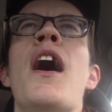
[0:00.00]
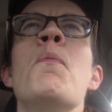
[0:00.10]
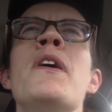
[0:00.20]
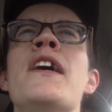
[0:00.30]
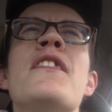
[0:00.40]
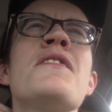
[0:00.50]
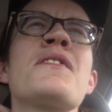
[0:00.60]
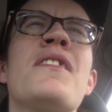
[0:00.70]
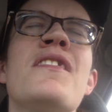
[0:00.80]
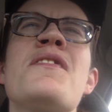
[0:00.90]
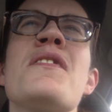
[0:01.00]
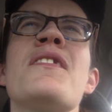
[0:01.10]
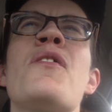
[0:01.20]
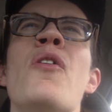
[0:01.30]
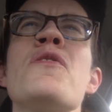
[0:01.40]
I mean, this this
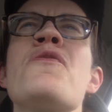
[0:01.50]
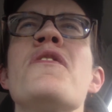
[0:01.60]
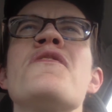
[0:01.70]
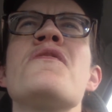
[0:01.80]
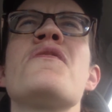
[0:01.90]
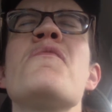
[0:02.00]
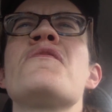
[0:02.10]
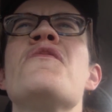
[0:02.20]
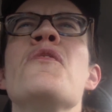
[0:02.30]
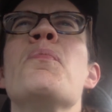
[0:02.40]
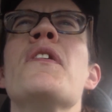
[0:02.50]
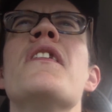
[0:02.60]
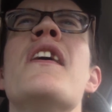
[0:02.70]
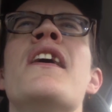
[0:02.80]
culture is just so stupid.